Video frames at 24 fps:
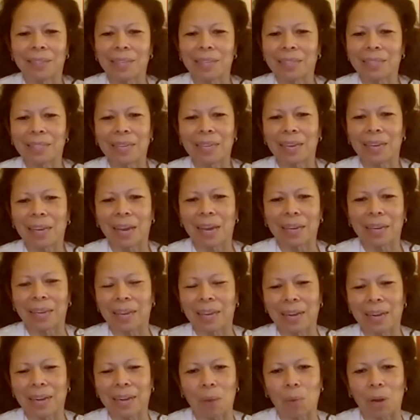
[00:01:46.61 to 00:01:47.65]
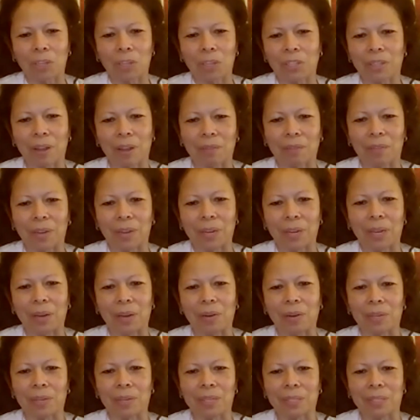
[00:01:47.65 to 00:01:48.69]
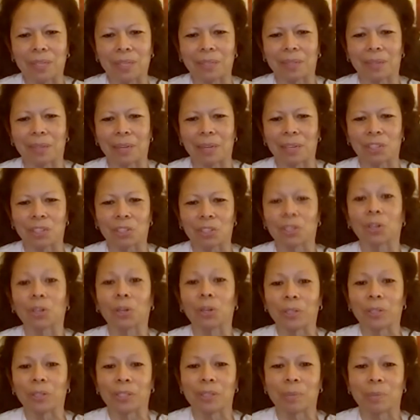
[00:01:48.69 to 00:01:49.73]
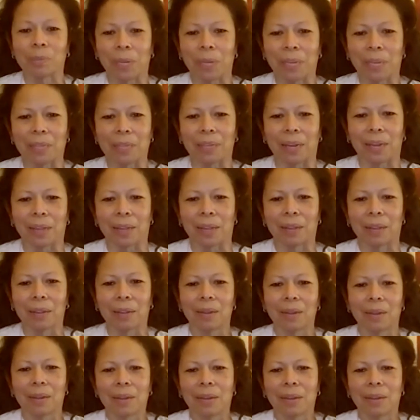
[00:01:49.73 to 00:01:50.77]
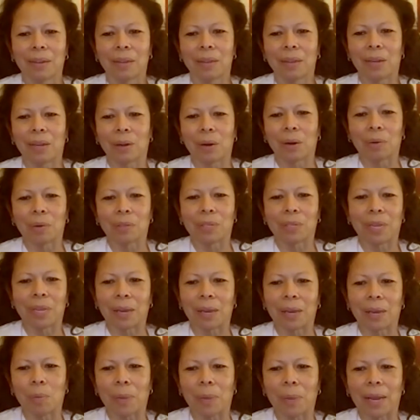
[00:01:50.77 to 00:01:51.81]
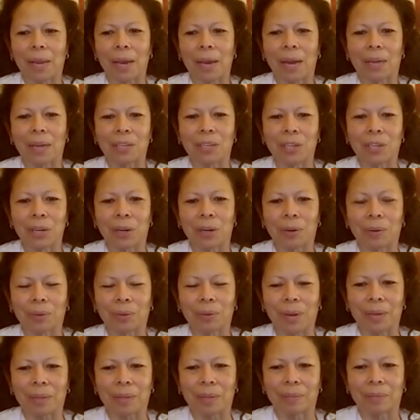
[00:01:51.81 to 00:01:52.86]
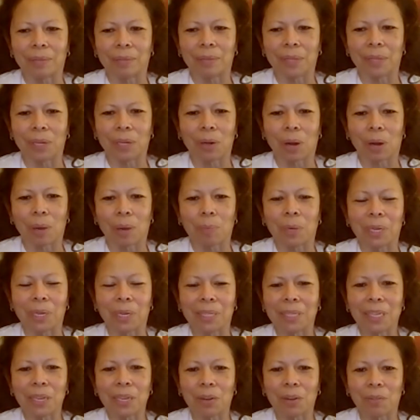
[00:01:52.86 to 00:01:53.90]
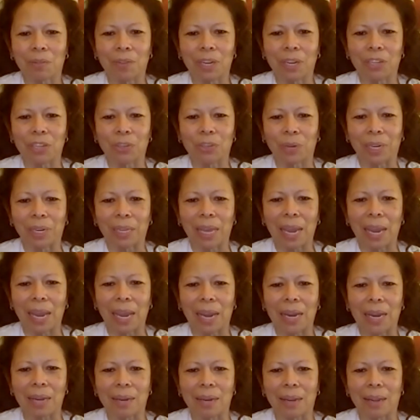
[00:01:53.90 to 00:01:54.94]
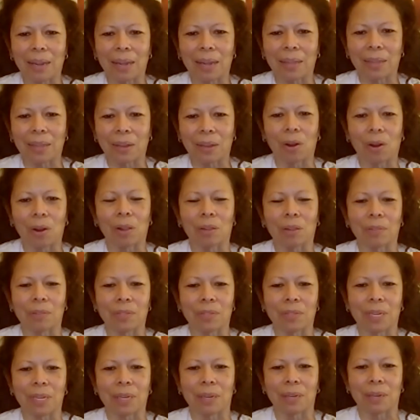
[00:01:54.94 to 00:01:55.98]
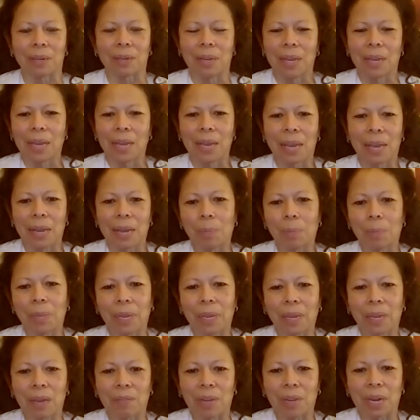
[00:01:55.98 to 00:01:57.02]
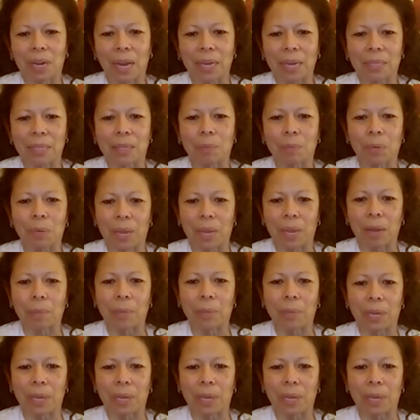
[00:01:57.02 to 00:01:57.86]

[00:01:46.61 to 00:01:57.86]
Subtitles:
this day, I cannot watch that video because it just hurts because I was saying, oh my God, I'm going to see you in Victory Lane. And then all of a sudden, in a blink of an eye, someone can be